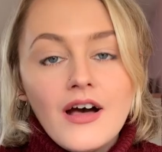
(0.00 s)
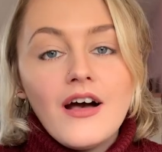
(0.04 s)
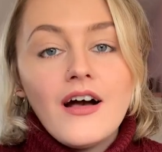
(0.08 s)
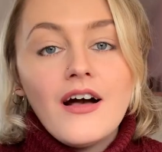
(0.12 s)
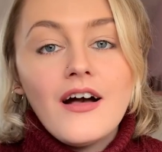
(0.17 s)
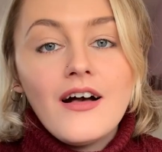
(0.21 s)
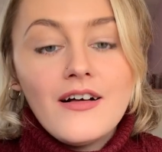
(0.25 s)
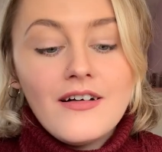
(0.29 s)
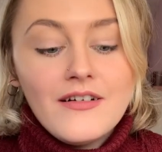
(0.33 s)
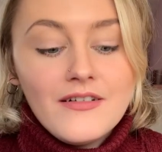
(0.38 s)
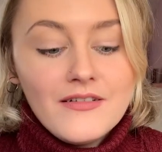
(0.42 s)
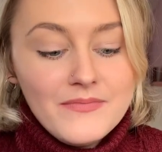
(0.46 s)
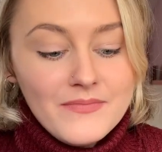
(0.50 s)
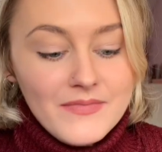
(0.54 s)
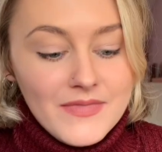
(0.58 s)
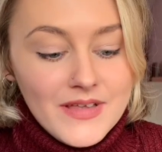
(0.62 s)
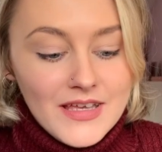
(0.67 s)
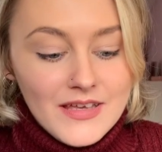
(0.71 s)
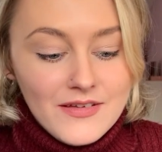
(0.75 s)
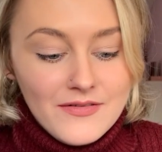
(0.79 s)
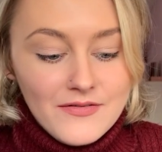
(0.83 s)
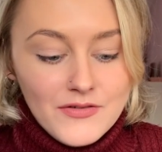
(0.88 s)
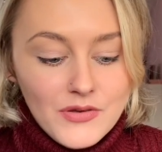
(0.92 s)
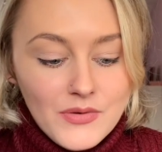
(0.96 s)

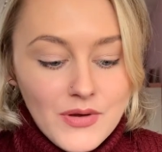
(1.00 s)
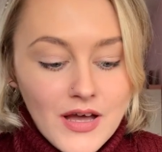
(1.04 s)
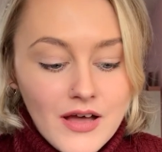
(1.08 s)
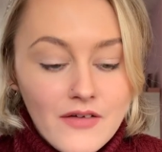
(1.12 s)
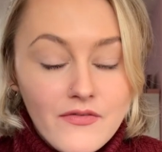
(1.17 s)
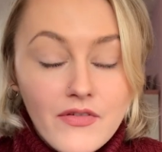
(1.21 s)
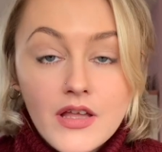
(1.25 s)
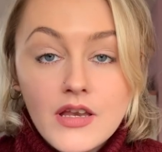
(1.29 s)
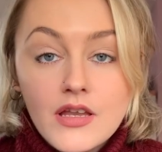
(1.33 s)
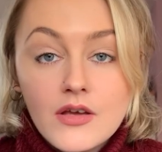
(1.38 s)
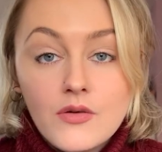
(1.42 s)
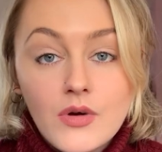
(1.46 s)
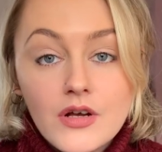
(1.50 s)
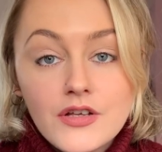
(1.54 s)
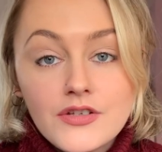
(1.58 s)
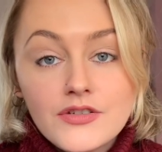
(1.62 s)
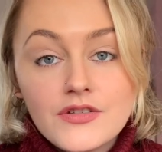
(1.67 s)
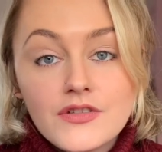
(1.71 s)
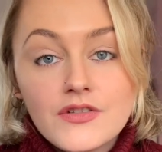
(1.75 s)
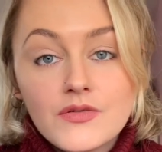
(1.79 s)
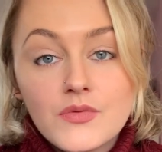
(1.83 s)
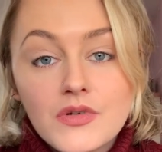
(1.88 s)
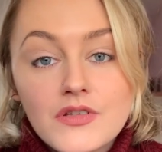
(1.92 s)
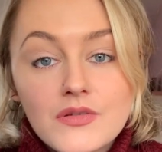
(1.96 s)
If you have any
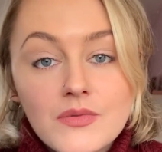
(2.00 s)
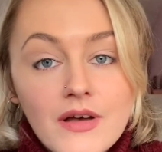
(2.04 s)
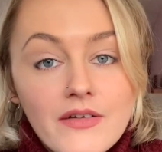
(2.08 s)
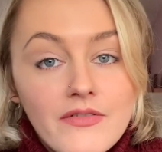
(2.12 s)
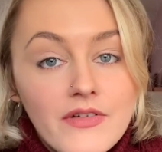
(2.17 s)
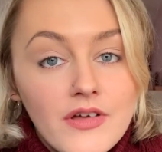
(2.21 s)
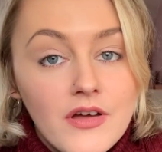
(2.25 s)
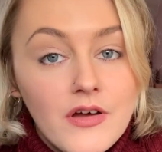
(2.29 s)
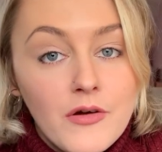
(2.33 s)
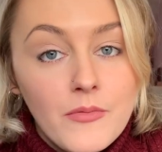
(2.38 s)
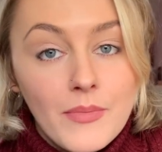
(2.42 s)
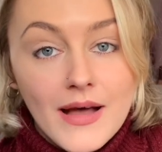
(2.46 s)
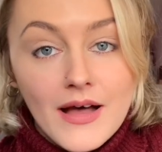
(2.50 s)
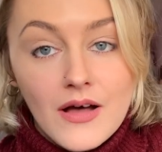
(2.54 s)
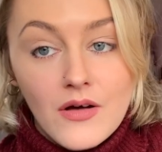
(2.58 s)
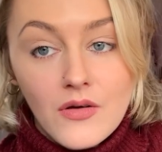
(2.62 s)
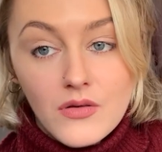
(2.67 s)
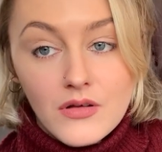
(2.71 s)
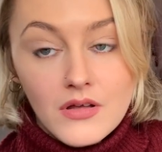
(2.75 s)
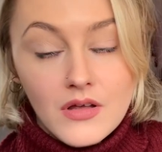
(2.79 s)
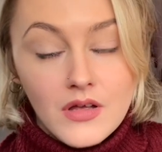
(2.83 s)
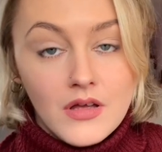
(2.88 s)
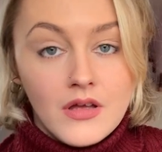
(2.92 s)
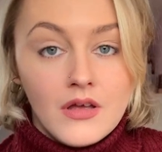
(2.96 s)
questions whatsoever
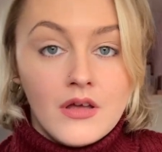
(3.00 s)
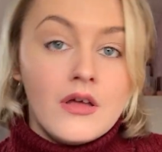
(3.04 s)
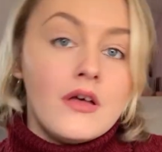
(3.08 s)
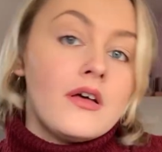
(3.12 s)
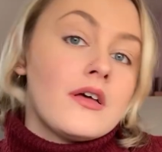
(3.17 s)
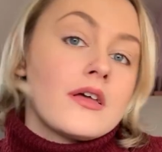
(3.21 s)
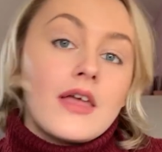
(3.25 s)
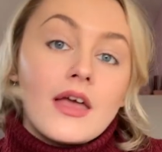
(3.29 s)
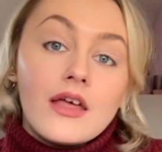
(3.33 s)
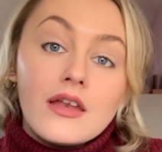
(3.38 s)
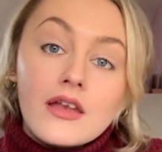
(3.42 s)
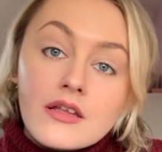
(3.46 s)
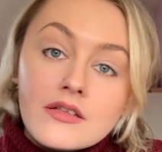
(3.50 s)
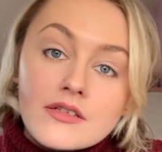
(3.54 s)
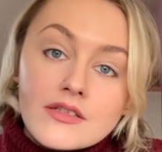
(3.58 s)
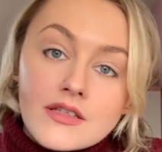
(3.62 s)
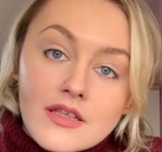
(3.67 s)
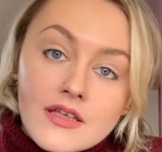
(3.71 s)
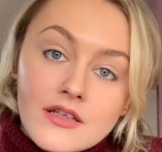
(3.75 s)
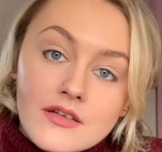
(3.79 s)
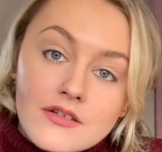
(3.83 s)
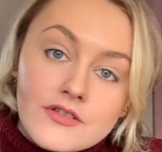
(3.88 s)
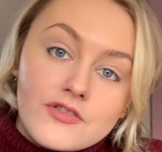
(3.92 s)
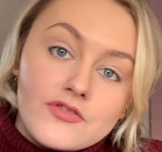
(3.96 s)
about getting into the
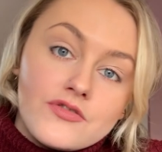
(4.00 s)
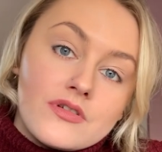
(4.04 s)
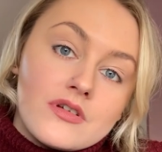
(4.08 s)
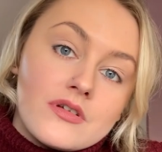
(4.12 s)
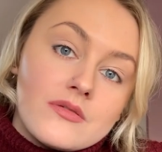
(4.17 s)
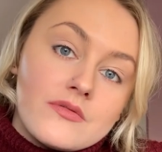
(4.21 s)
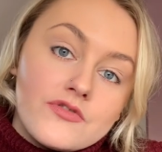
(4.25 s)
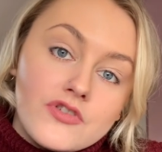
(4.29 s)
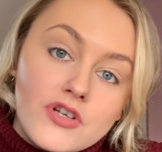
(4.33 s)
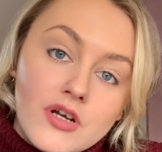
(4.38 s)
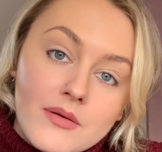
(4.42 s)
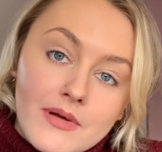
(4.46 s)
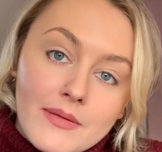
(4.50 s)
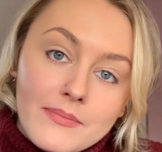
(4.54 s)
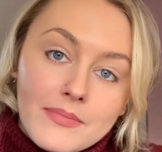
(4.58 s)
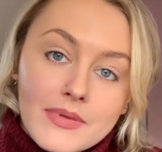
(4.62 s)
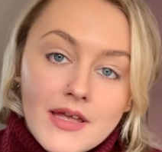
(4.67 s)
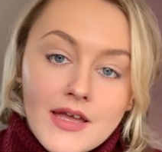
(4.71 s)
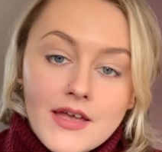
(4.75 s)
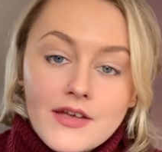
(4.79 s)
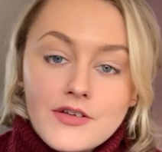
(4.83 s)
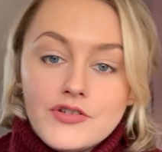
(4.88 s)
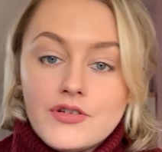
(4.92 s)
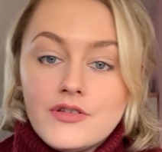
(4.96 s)
industry with job
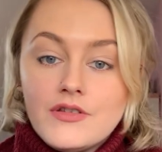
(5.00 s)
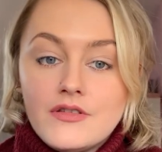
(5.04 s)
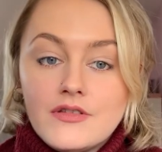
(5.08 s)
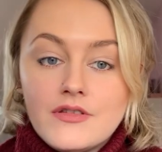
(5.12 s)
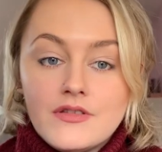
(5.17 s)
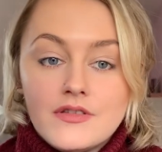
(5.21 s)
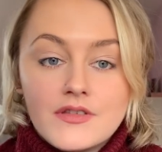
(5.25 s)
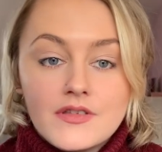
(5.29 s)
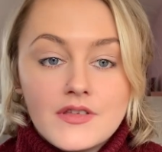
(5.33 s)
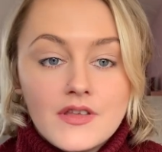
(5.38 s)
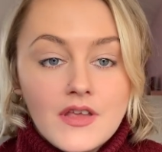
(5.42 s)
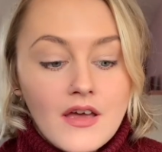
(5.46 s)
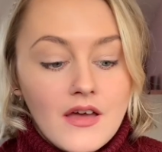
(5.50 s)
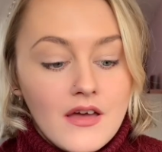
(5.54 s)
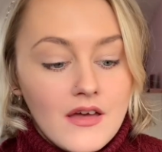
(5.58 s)
applications,